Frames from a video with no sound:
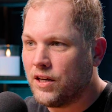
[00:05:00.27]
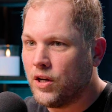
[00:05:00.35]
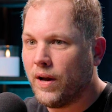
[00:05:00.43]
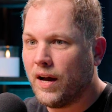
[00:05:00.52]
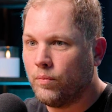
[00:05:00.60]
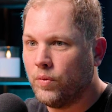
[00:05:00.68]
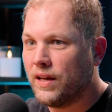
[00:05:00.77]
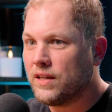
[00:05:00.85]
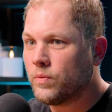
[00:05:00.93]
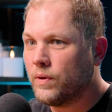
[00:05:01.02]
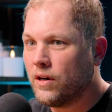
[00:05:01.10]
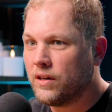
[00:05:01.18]
I knew how
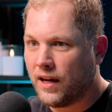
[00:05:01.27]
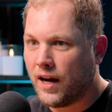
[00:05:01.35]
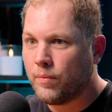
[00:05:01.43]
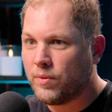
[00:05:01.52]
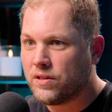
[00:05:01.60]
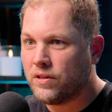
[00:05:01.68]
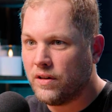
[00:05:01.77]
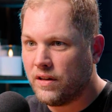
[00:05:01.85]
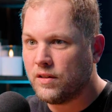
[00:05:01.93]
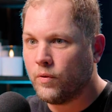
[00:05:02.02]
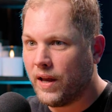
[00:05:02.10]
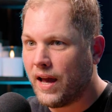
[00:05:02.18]
blessed we are and the opportunities
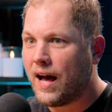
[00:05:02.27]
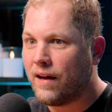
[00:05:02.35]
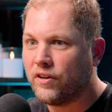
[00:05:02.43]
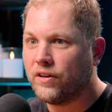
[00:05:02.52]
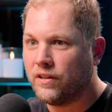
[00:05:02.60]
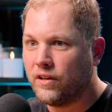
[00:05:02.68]
that we have here